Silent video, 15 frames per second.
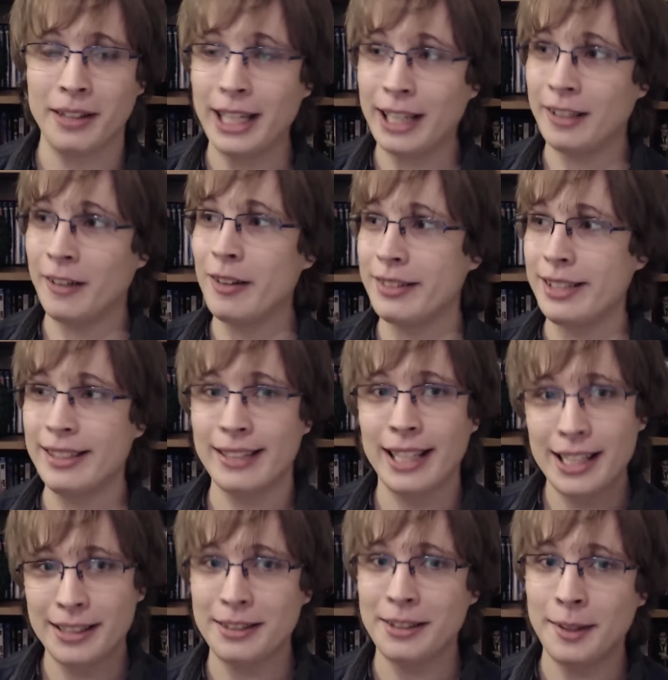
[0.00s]
I can honestly
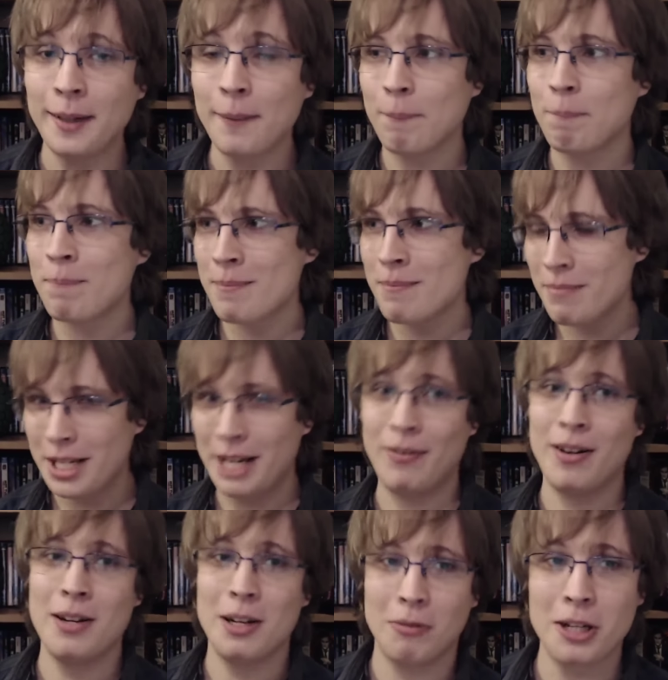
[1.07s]
say to you, if
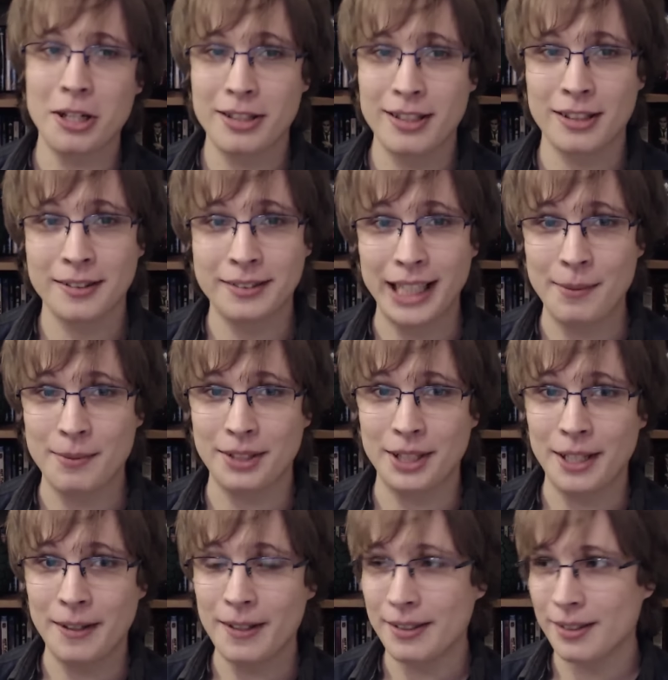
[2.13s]
you're not watching this goddamn
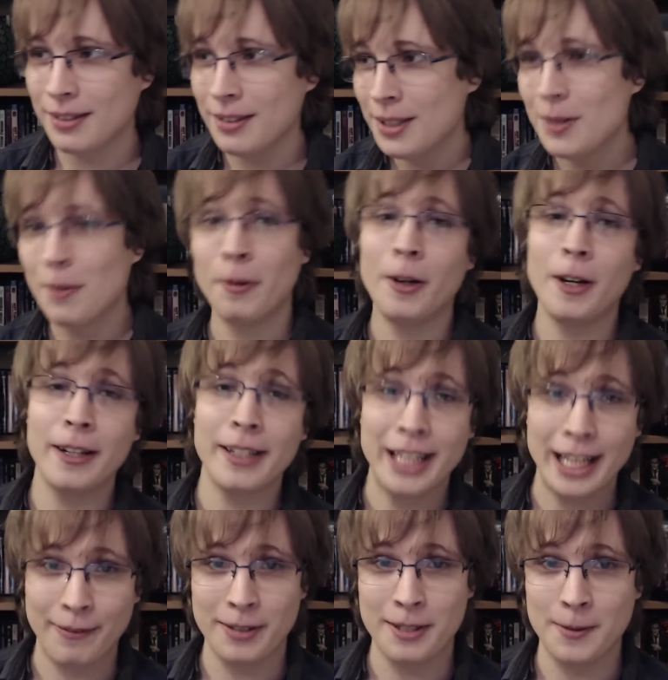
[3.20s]
series, what on the
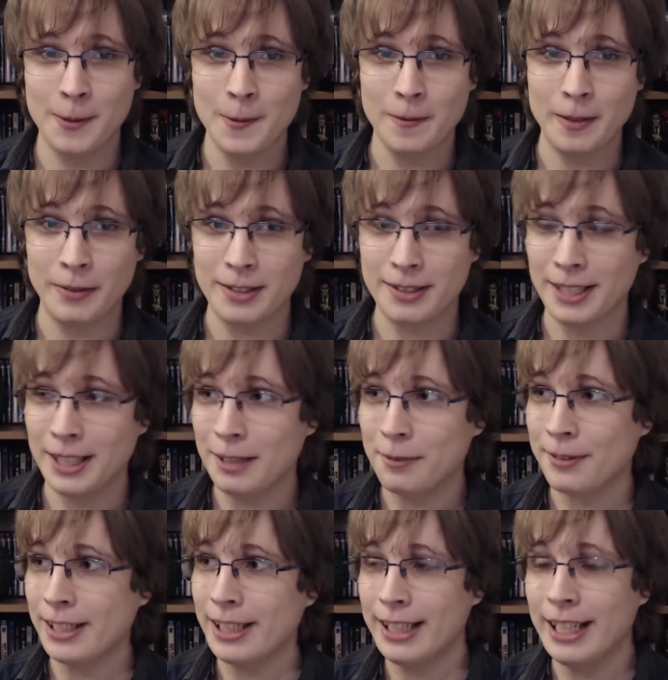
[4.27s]
F are you doing with yourself
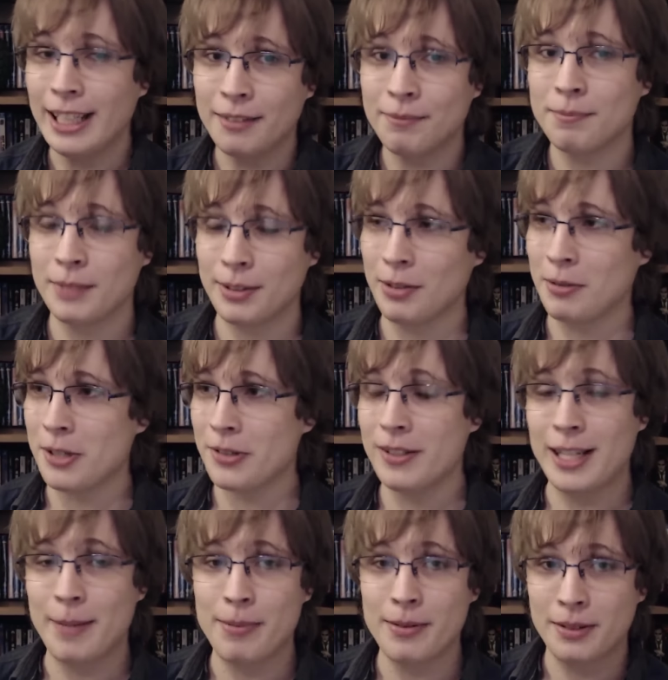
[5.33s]
right now? If you're watching
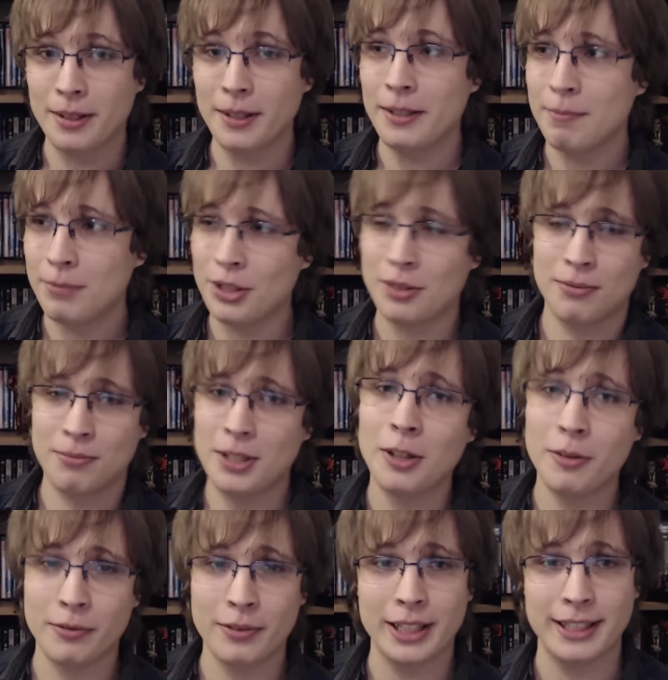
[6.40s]
this episode, just go
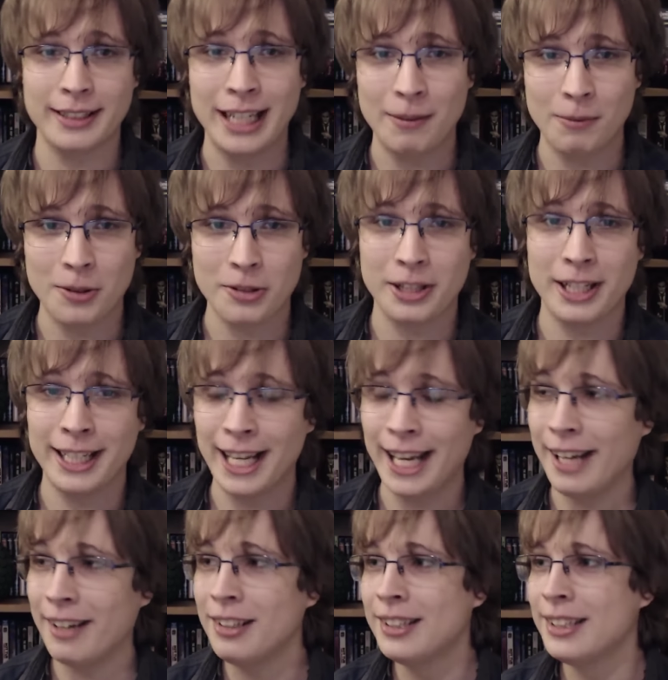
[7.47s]
freaking down, watch it
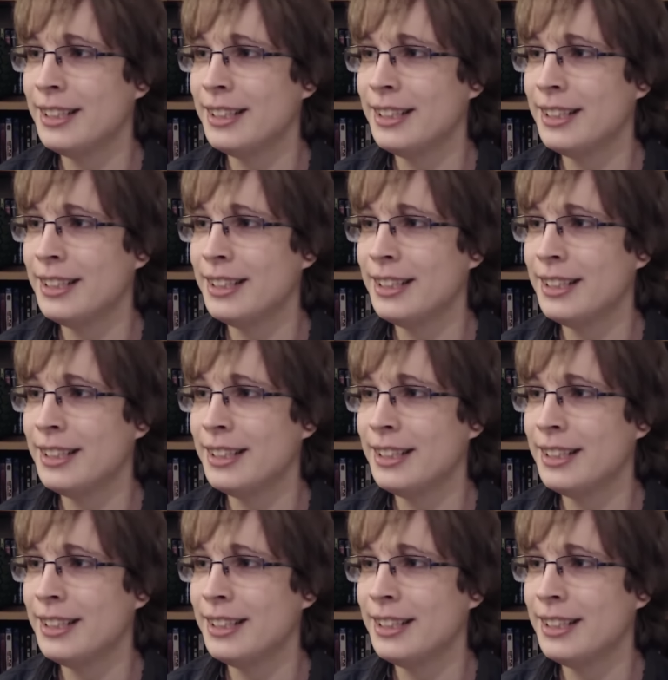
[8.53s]
again.